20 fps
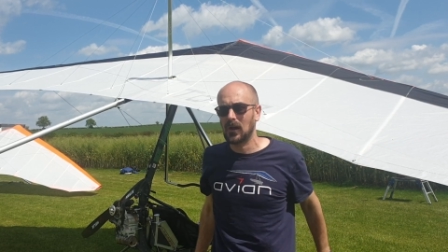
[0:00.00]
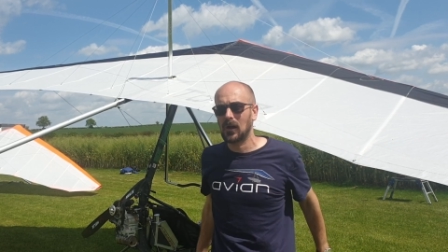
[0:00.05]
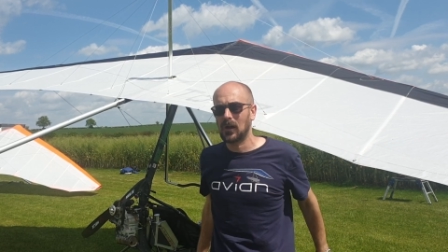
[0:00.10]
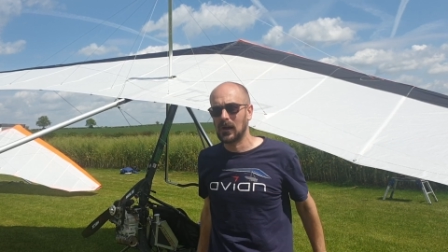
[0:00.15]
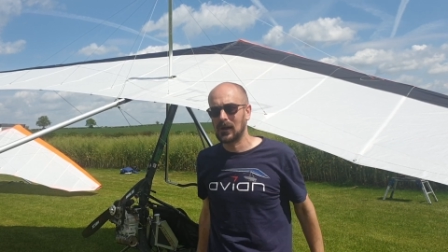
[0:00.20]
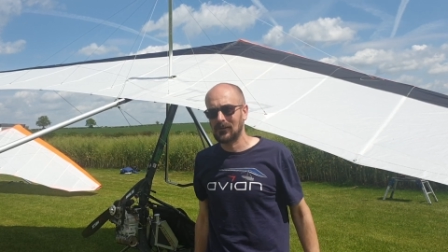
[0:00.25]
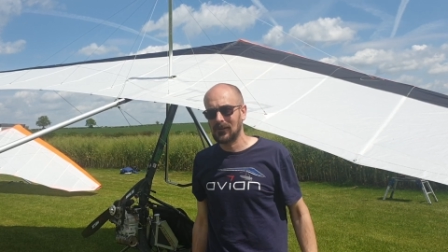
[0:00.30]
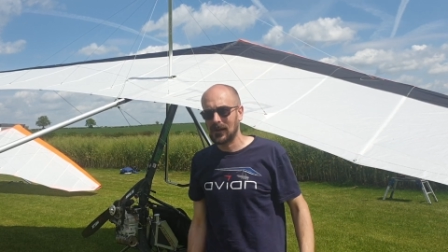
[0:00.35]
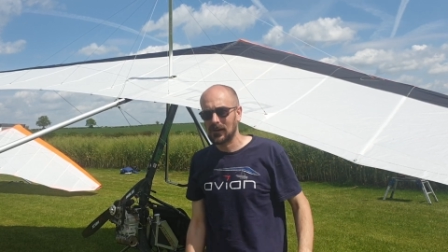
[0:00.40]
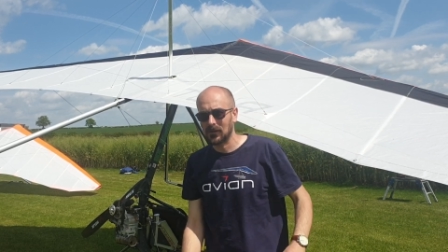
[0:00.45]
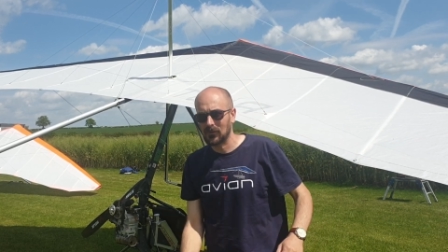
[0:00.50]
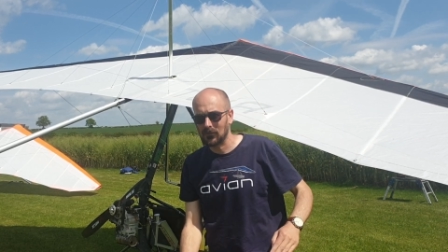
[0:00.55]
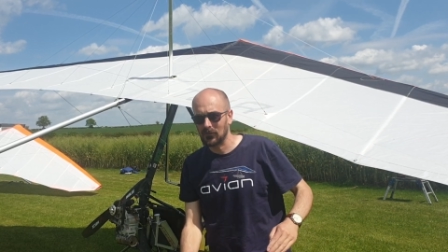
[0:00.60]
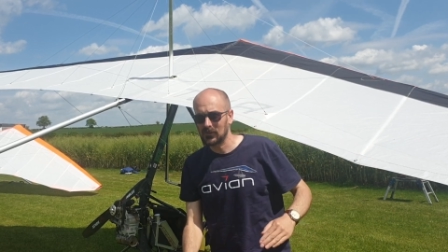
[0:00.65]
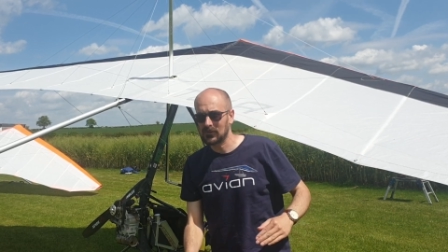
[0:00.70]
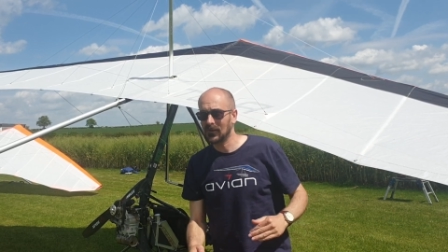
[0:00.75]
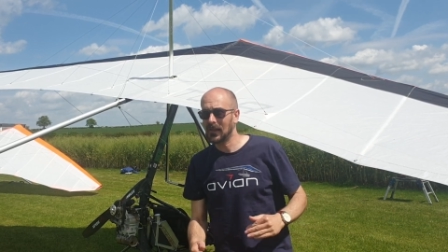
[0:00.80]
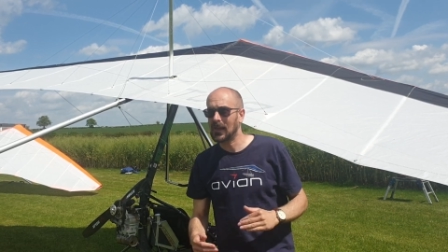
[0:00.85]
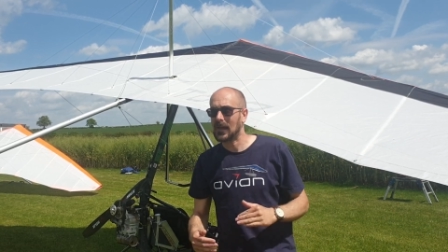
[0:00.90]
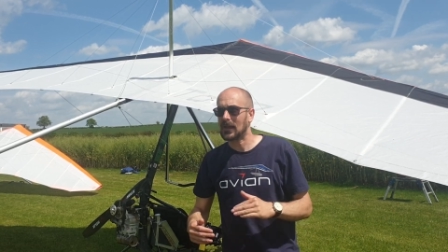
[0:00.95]
at a higher angle
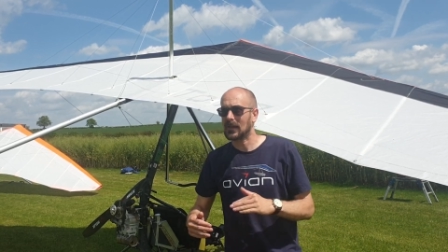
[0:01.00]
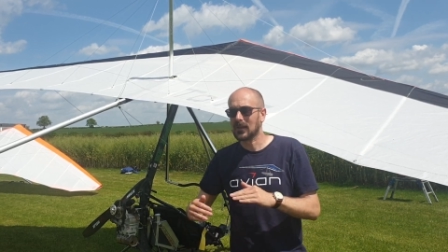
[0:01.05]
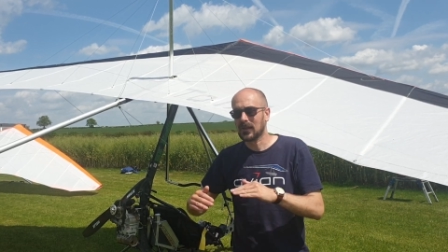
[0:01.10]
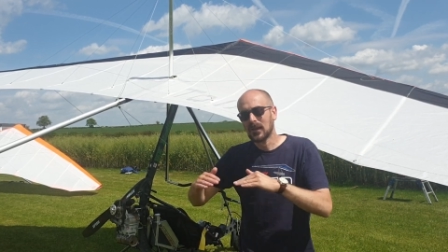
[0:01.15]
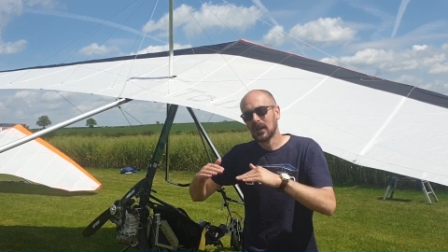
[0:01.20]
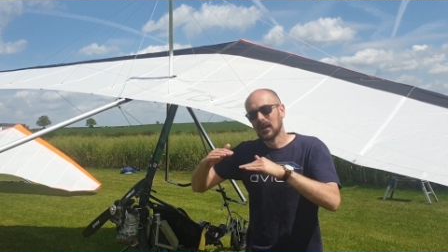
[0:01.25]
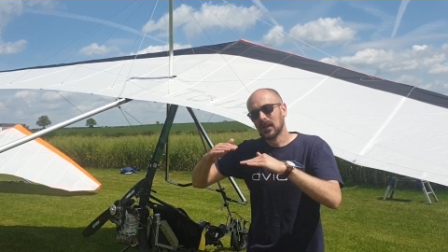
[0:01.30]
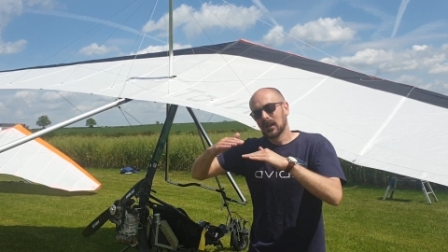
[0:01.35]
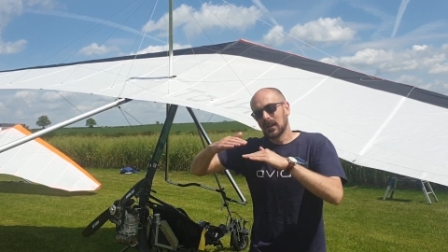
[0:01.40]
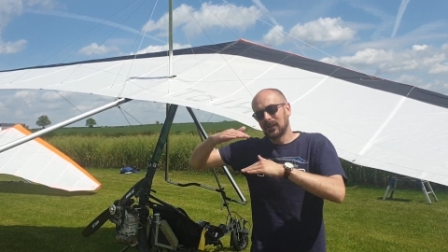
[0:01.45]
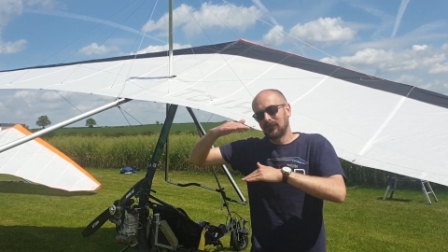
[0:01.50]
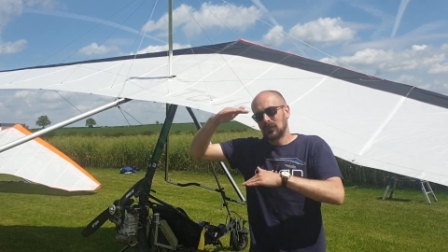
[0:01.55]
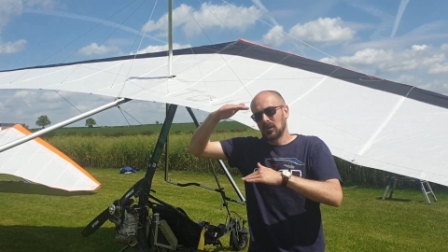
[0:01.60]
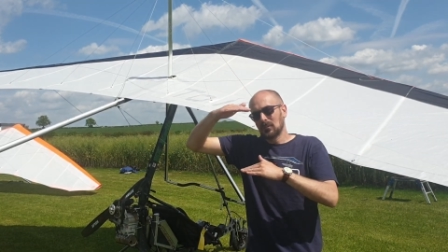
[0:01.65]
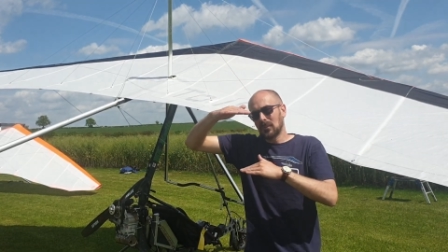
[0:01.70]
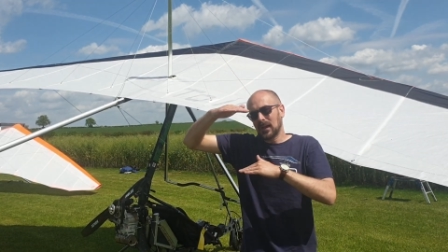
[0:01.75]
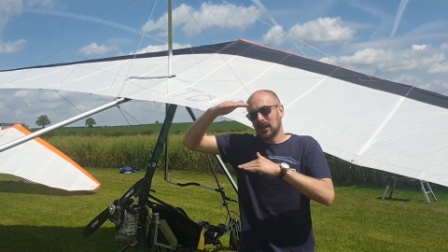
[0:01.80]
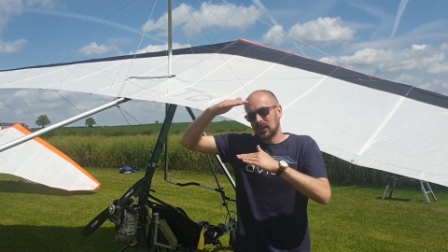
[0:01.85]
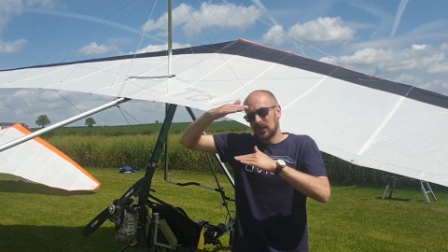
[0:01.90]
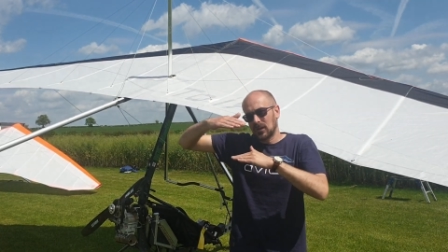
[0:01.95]
of attack. If
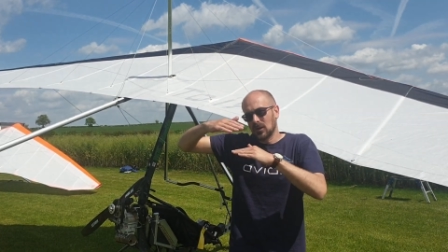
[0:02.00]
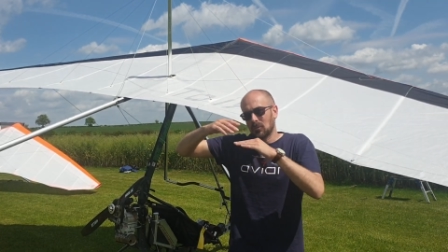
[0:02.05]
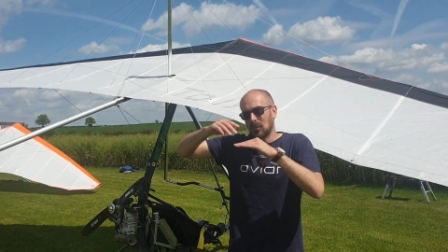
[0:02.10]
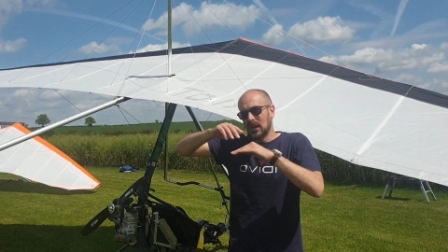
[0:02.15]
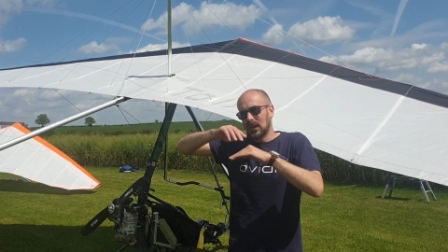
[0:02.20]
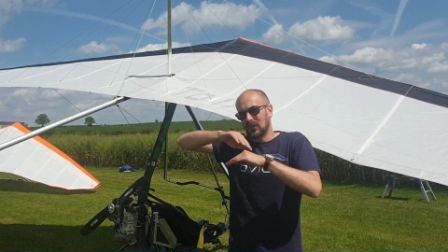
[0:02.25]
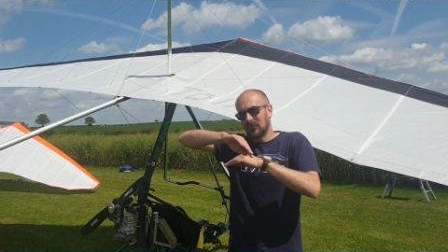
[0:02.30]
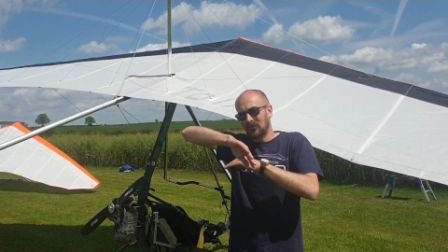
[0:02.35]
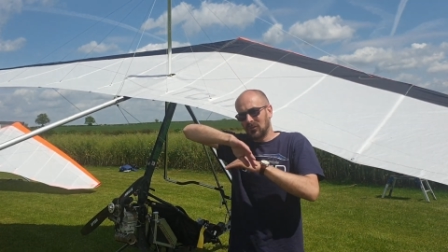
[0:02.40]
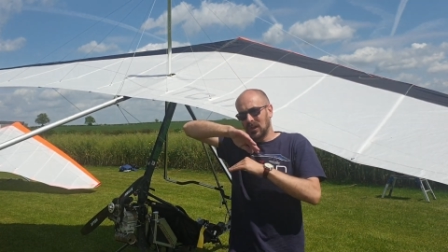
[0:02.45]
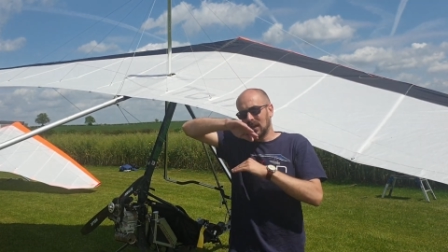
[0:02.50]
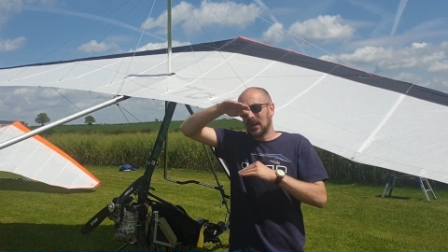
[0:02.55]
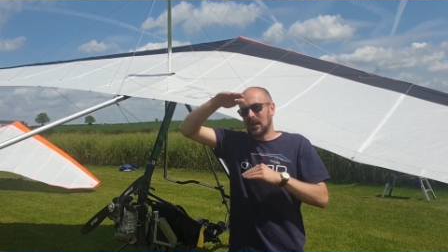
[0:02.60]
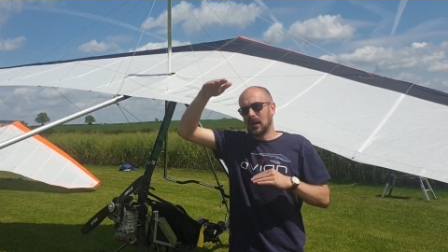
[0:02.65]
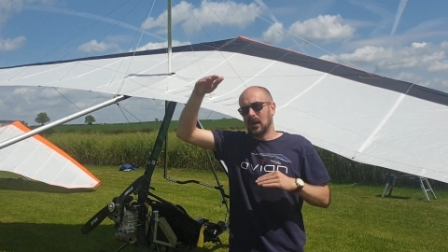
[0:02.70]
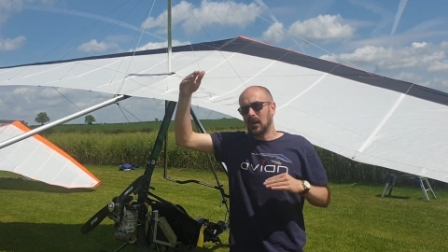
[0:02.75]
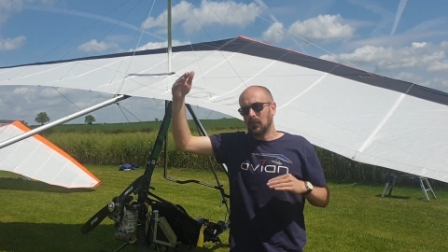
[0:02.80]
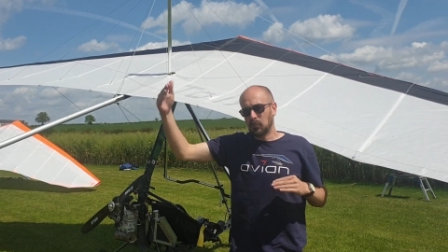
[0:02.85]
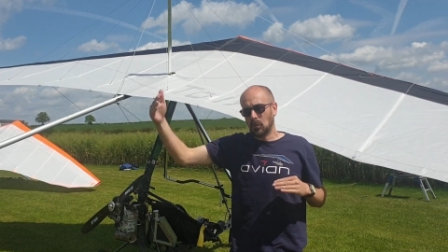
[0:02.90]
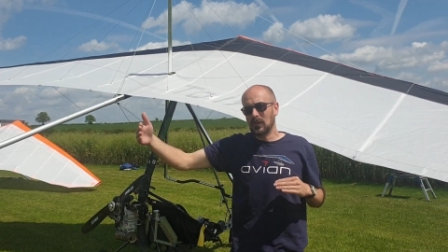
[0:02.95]
you make your wing
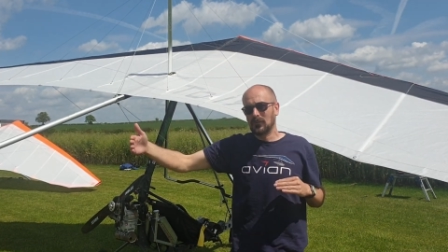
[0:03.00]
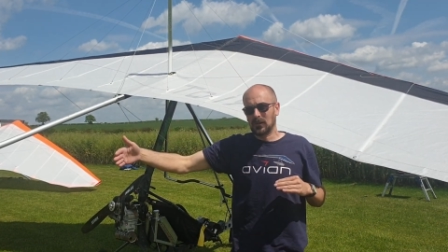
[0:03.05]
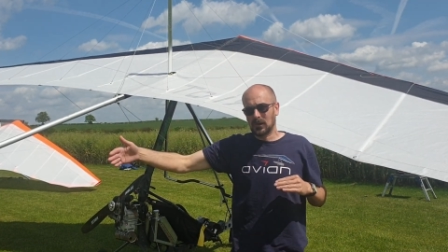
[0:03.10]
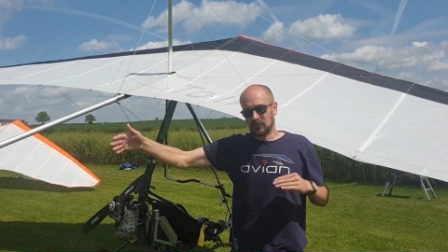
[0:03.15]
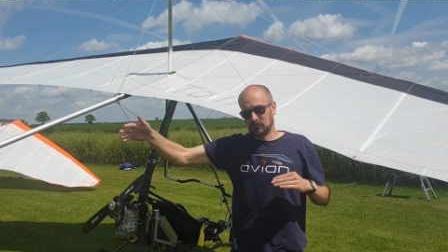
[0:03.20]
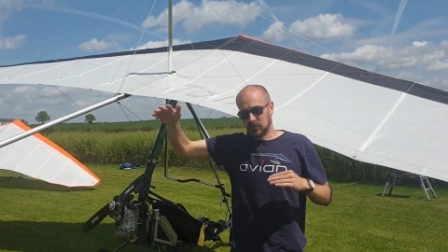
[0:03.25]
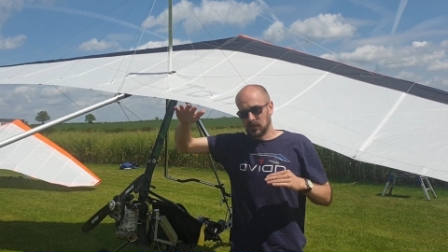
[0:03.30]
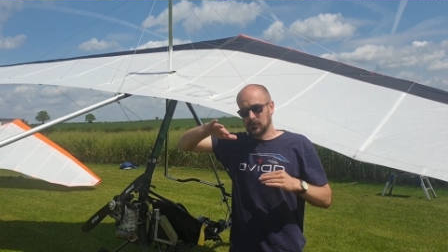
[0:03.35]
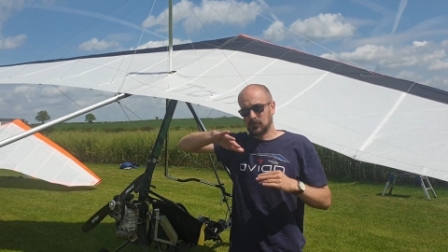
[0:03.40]
thicker with an